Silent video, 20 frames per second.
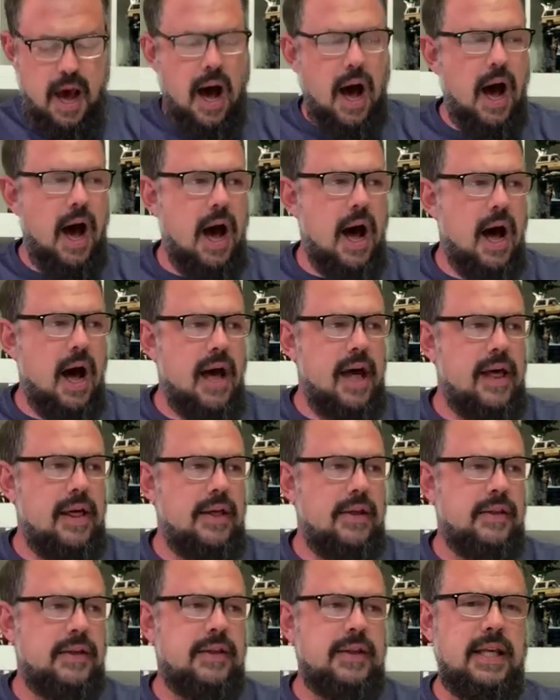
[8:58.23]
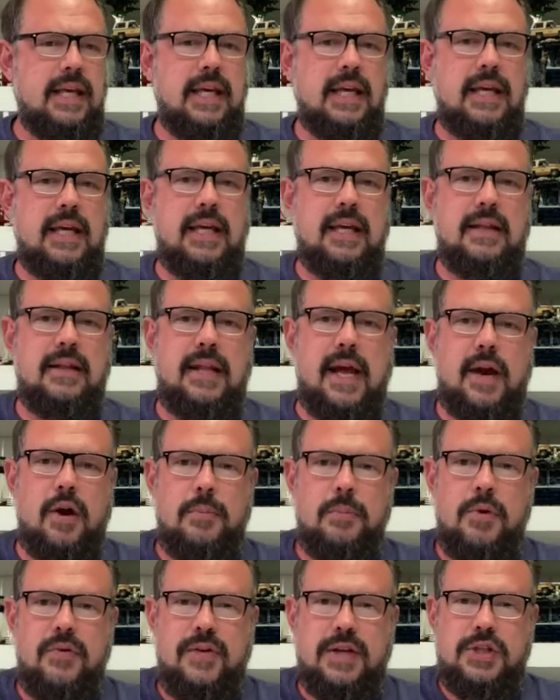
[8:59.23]
The Lego
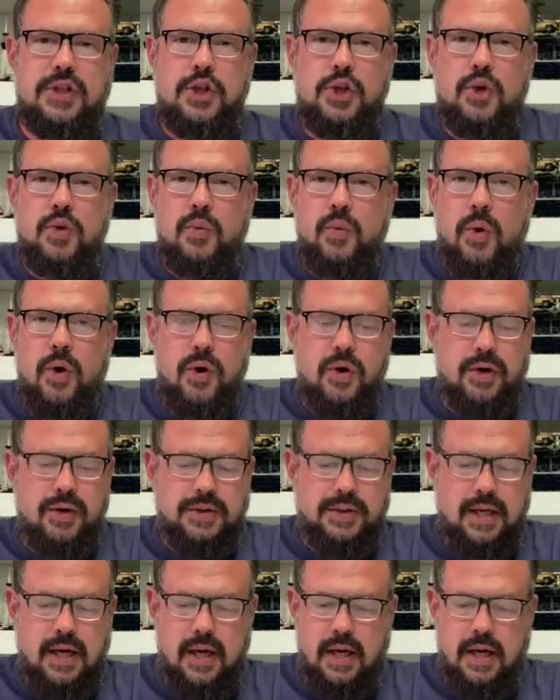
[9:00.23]
Movie 2 World